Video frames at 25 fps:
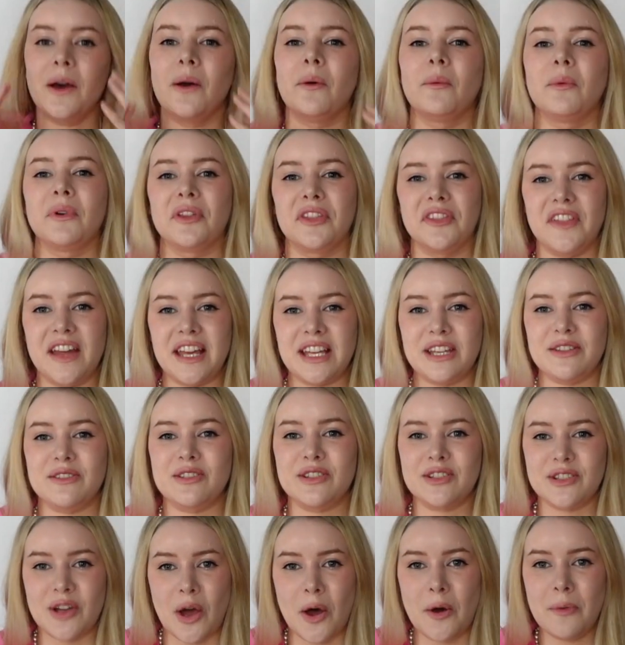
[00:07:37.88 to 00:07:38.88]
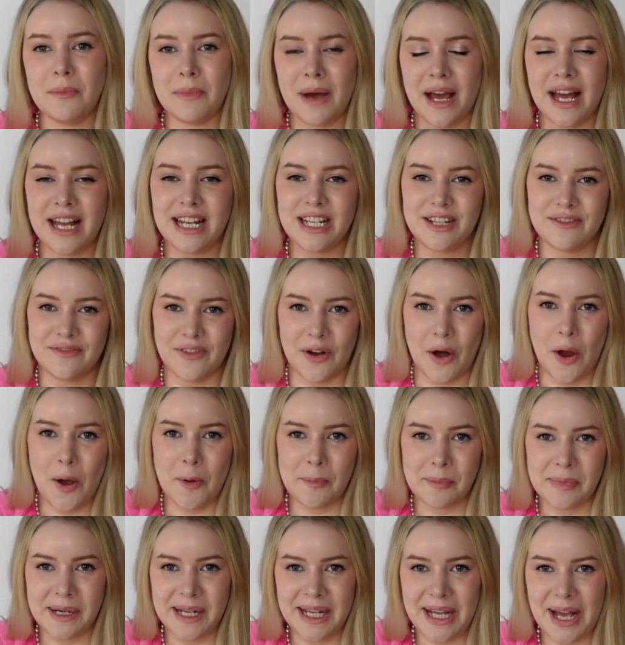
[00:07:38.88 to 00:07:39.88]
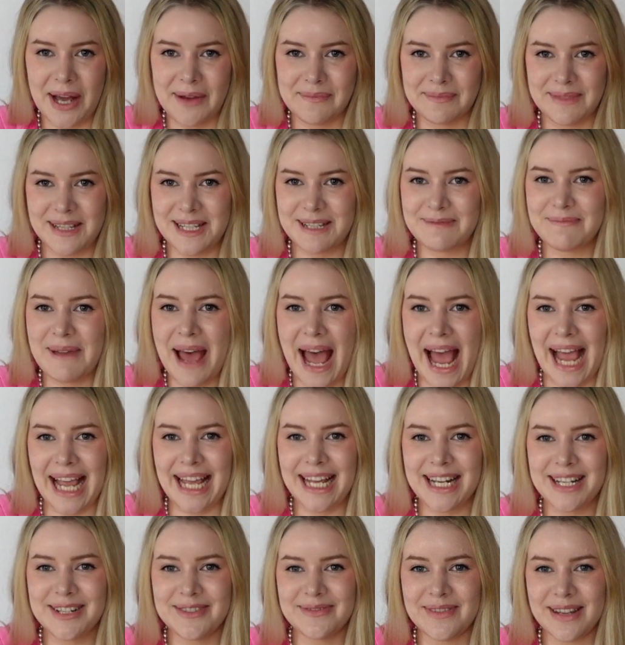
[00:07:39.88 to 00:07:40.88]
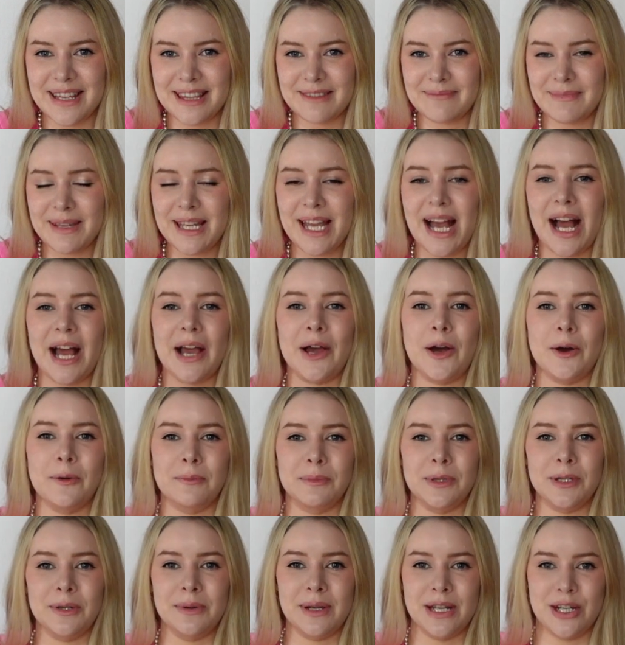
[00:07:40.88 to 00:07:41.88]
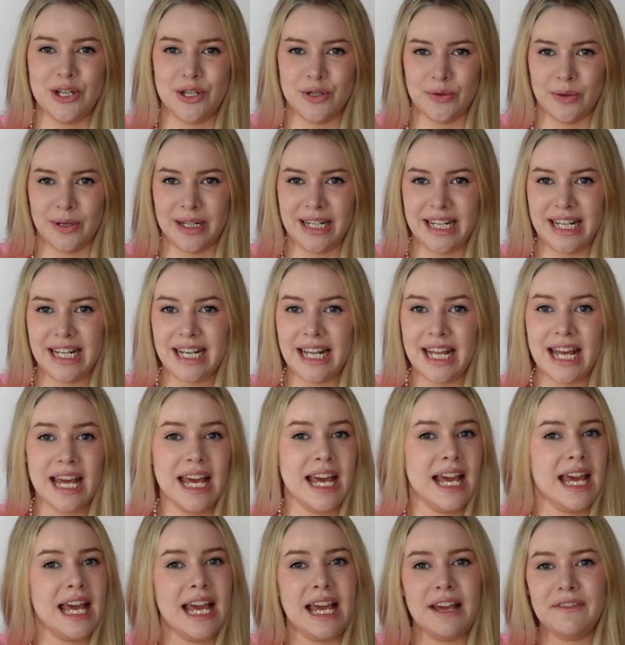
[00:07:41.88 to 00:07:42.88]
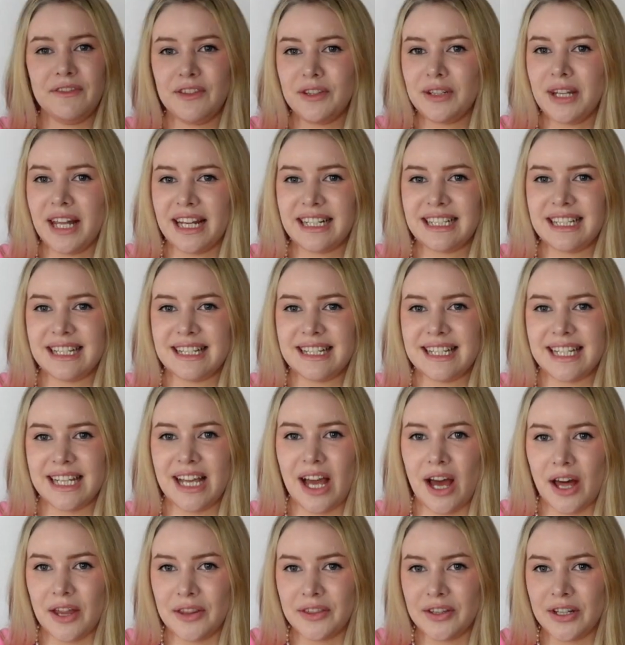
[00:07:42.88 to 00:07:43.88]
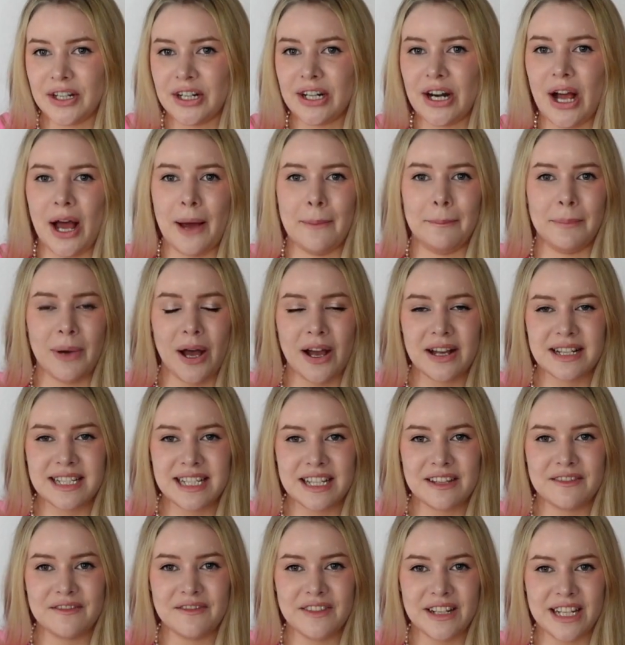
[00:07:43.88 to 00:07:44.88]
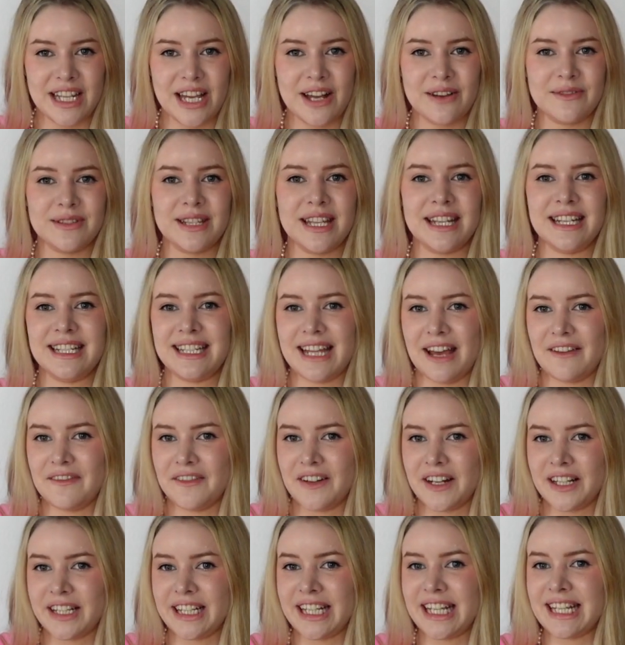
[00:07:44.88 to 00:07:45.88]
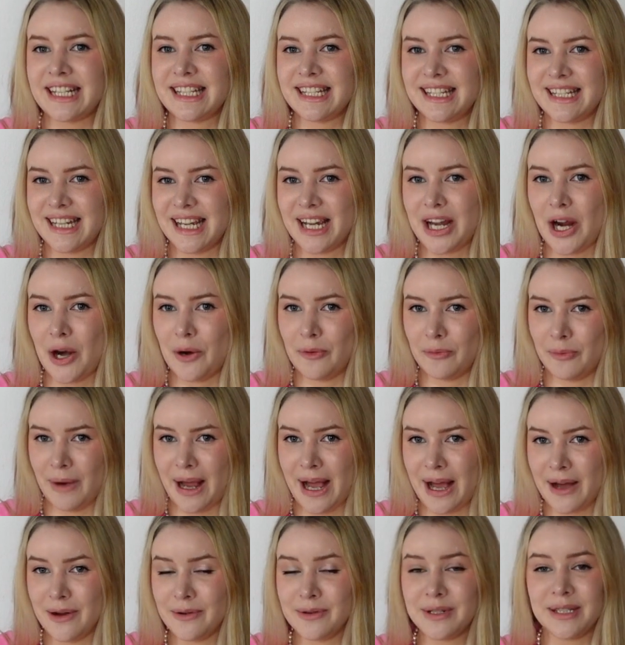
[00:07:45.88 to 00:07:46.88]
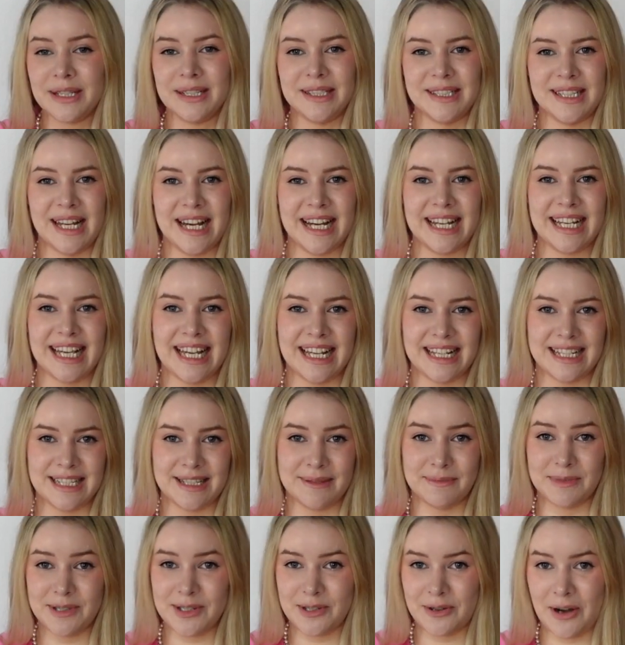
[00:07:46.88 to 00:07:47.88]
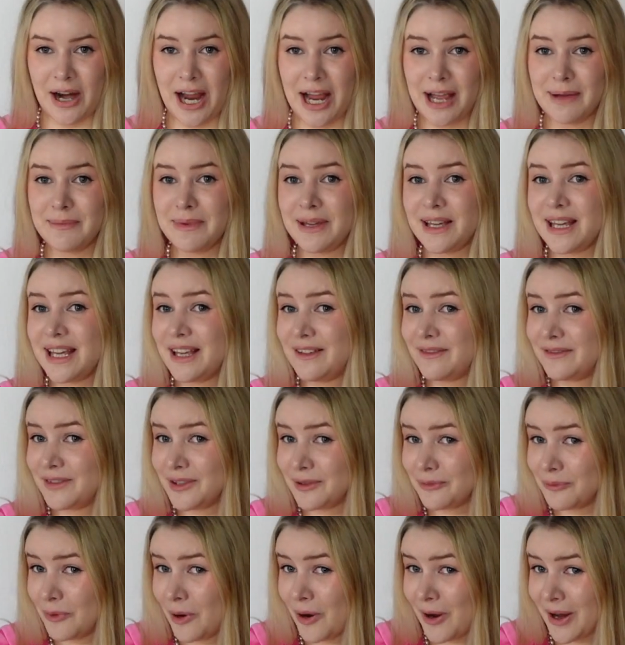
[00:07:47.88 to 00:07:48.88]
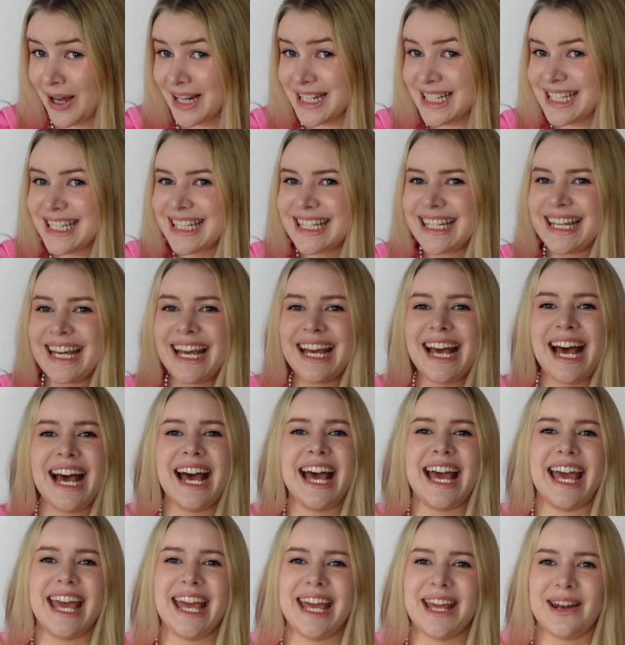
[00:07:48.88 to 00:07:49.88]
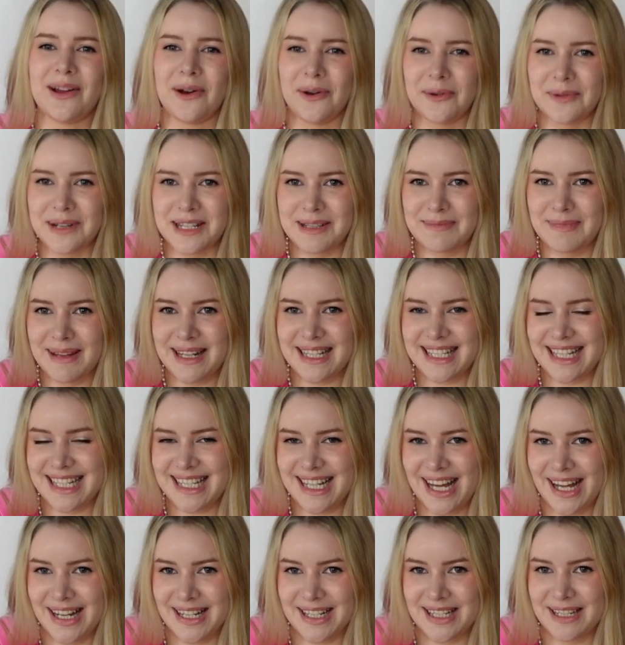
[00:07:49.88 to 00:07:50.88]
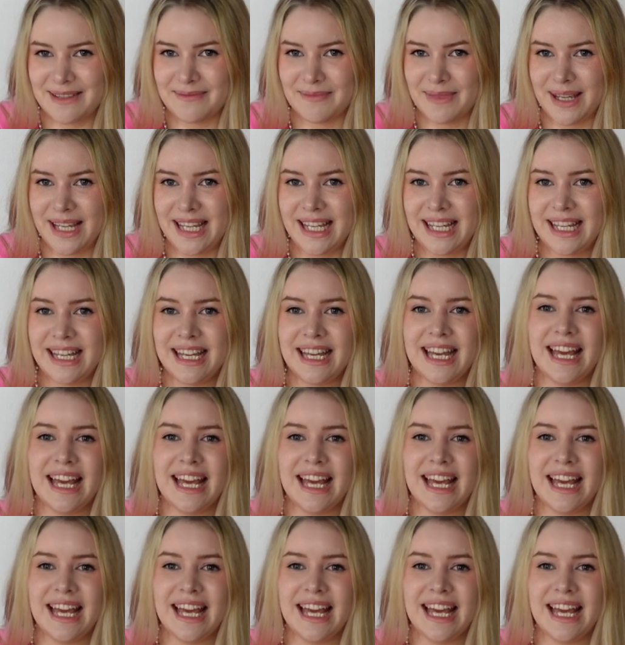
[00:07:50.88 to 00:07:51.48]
Well, thank you so much for opening up this package with me. I hope you enjoyed it. If you'd like to see other unboxing videos, definitely stick around, like and subscribe if you want. It always means a ton to me.